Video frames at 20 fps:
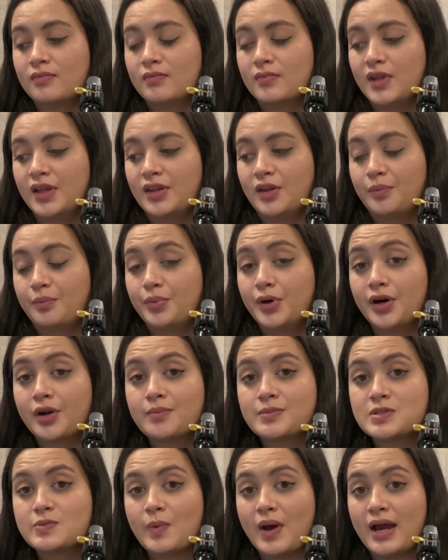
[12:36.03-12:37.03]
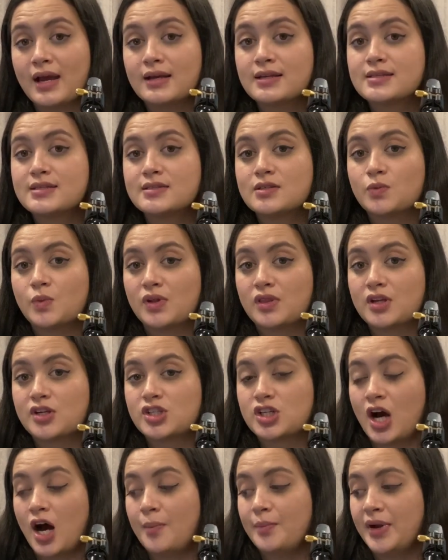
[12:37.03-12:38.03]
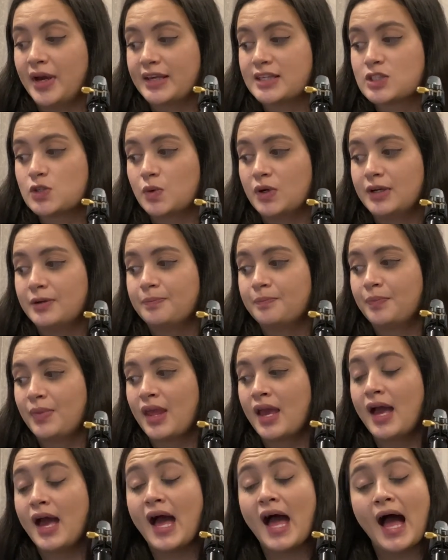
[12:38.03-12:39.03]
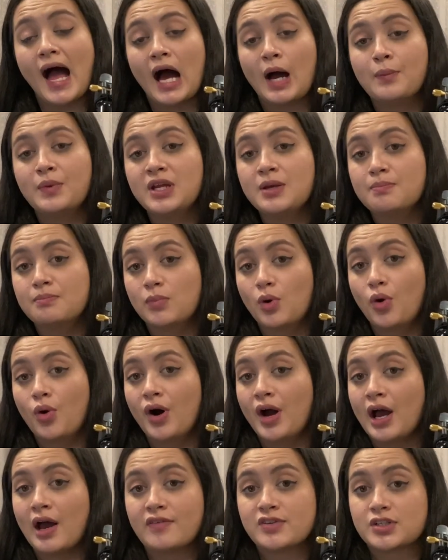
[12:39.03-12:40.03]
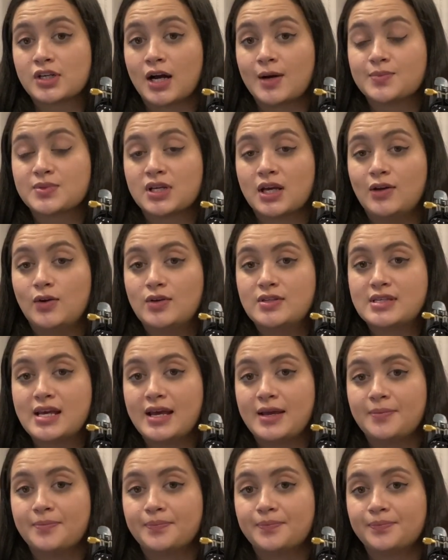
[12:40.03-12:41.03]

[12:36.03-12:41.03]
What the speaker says: in the bottom space with a sharp next to it. How many more F sharps can you see?